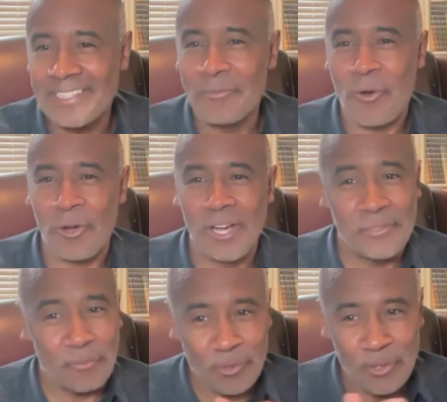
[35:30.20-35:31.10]

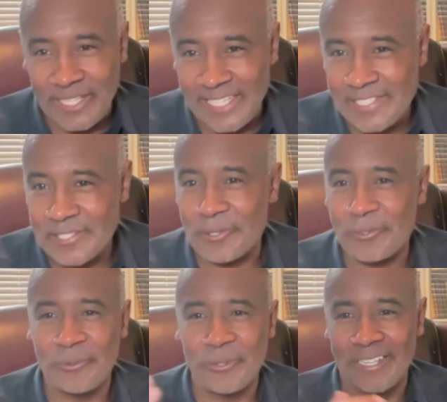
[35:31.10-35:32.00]
Rooneys, or
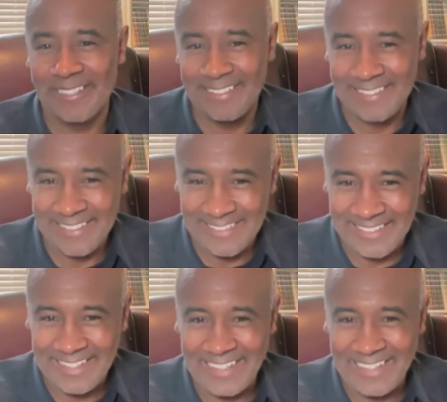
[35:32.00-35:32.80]
what? Yeah,